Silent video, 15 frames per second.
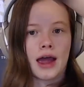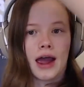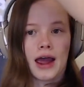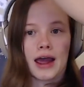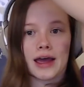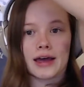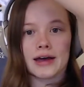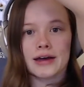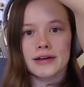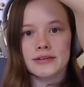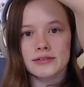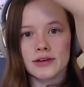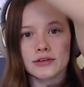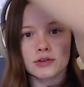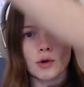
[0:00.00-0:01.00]

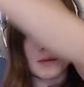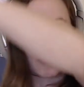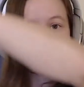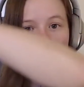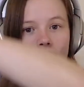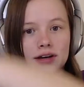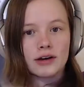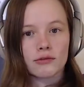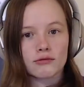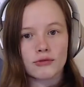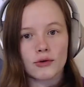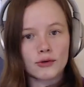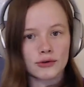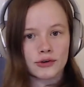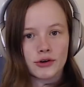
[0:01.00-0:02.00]
And it's almost like a
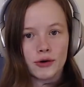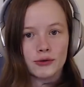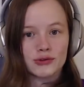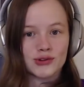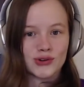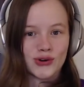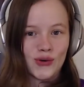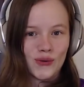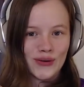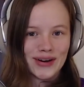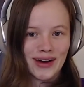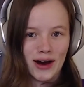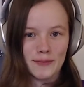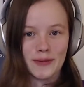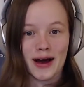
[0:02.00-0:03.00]
roller coaster going
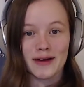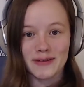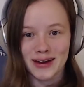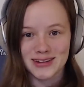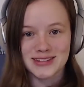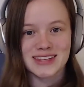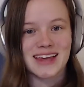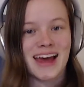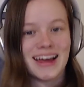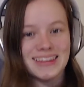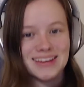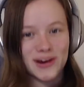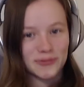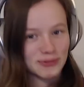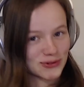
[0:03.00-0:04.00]
up. I've actually had
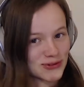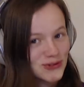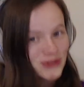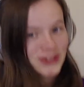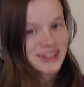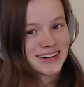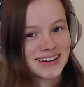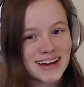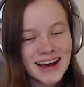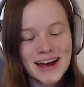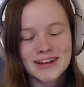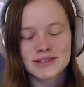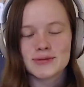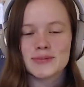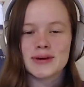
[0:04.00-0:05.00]
the opportunity
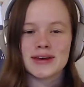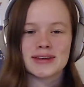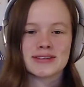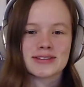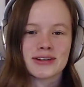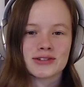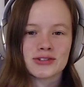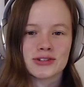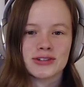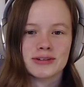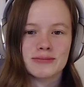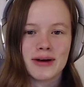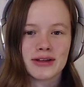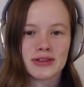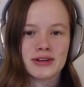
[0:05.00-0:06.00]
to be in such a
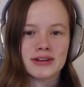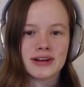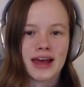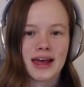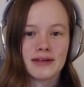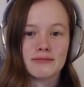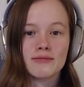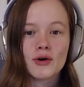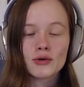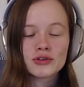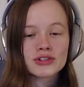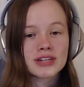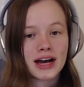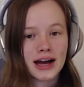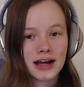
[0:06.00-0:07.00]
method, and most
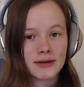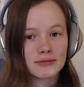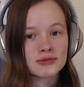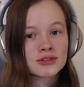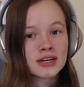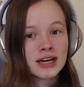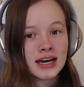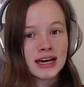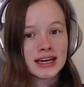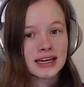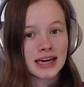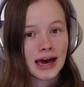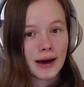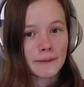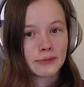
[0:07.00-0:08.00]
times
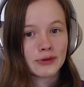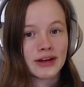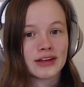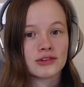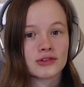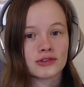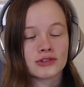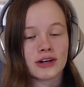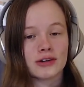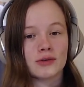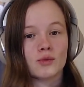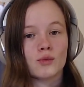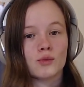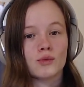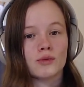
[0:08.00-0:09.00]
cap planes are
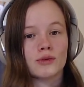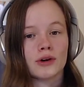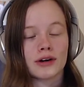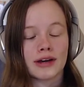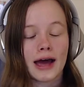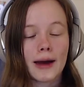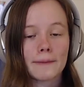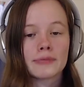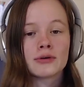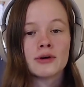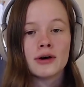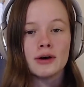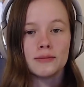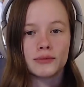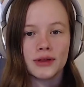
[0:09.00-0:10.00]
done, or cap
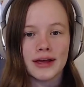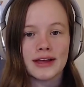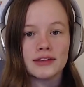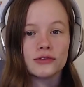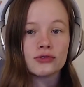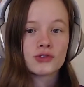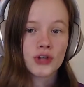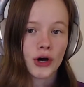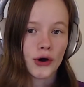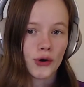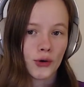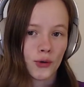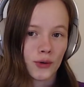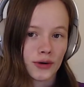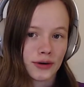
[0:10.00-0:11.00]
planes
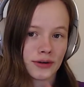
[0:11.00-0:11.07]
tow